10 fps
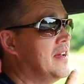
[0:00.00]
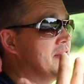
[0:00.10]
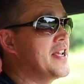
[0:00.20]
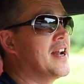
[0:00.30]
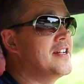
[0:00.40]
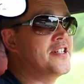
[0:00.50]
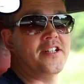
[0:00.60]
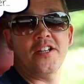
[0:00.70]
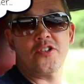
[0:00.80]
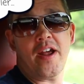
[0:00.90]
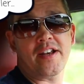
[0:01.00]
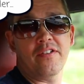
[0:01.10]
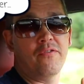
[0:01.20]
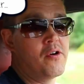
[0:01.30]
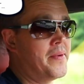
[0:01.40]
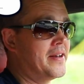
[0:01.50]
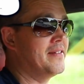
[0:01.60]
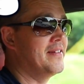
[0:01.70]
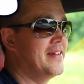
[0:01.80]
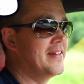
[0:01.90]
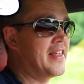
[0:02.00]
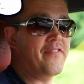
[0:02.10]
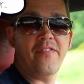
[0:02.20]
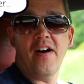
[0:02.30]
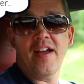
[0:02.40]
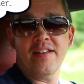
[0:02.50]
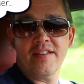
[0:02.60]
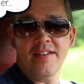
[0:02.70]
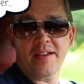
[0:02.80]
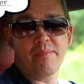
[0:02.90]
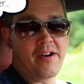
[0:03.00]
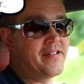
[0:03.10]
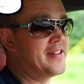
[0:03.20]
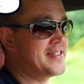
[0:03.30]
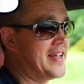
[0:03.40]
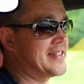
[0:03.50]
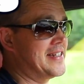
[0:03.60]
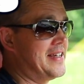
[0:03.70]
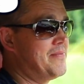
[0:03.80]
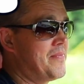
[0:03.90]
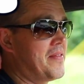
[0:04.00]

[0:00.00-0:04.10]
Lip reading: intelligent, attractive women that find Nick Murray sexy.